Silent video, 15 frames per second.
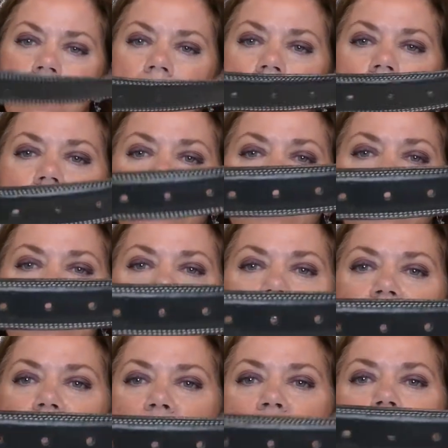a little bit
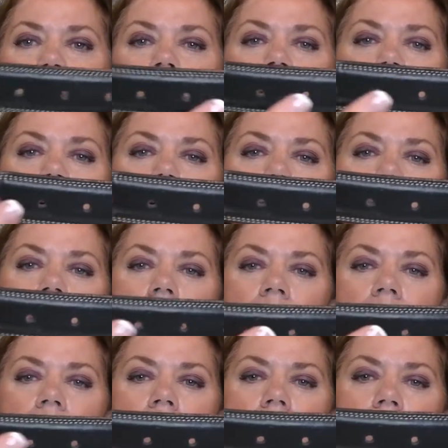of wear on the
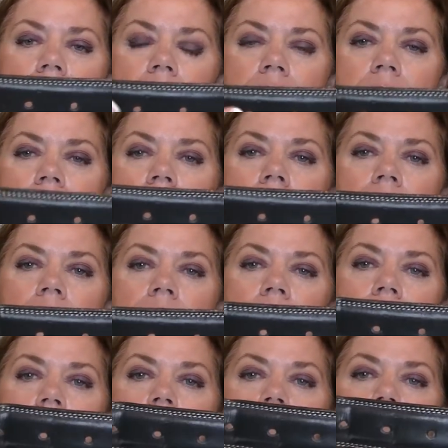end,
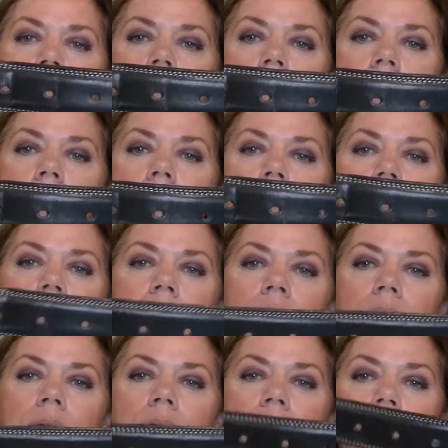you know?
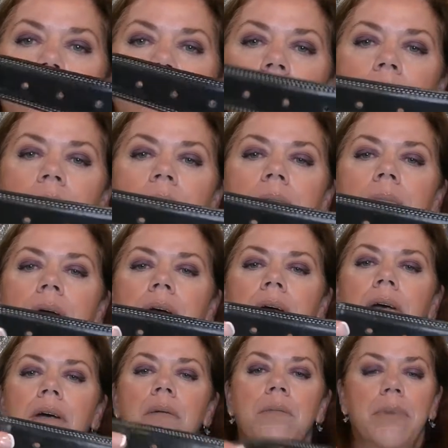
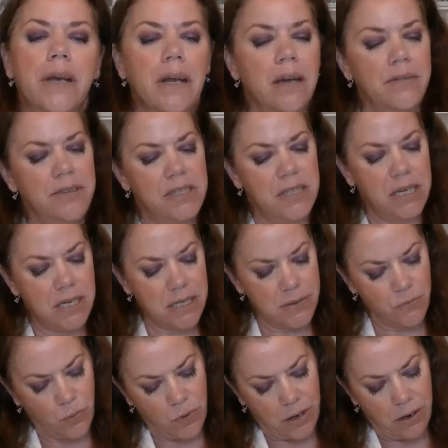But I've seen
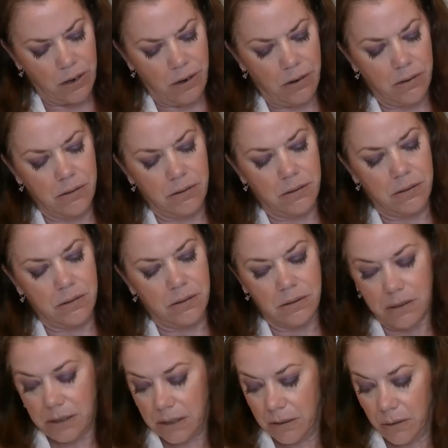them wear,
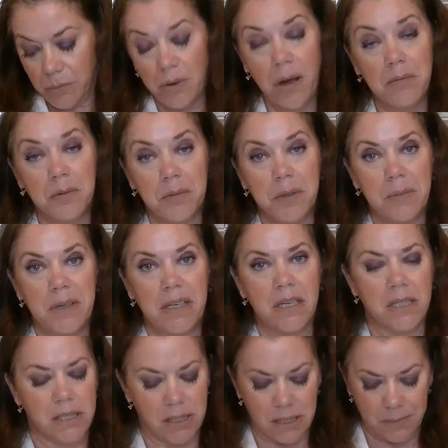you know, probably
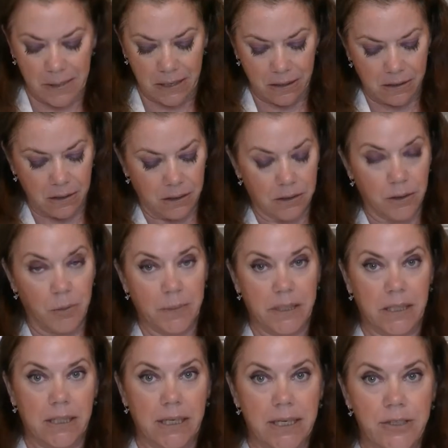because it's made a little bit
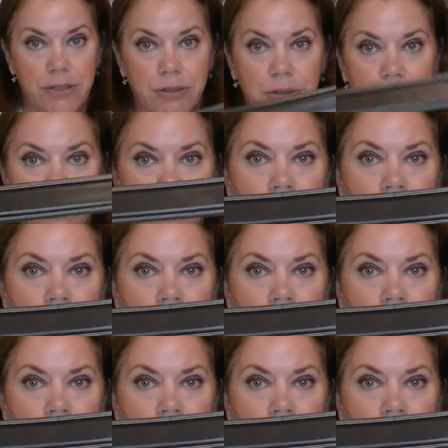nicer.